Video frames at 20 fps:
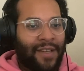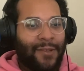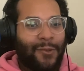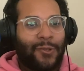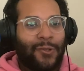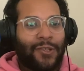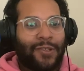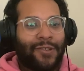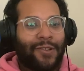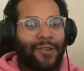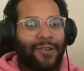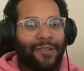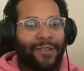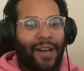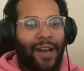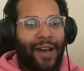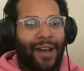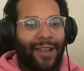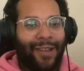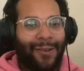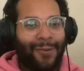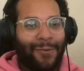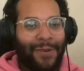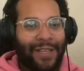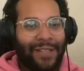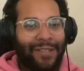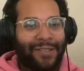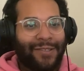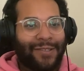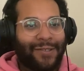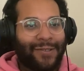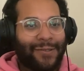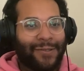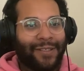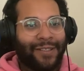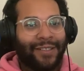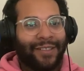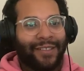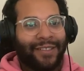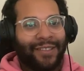Just called Halloween
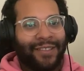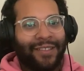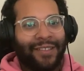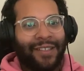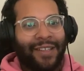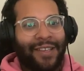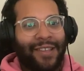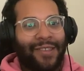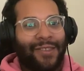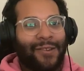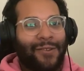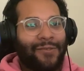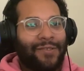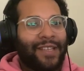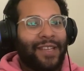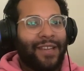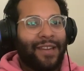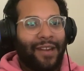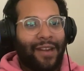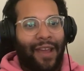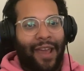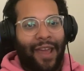store. 13 and a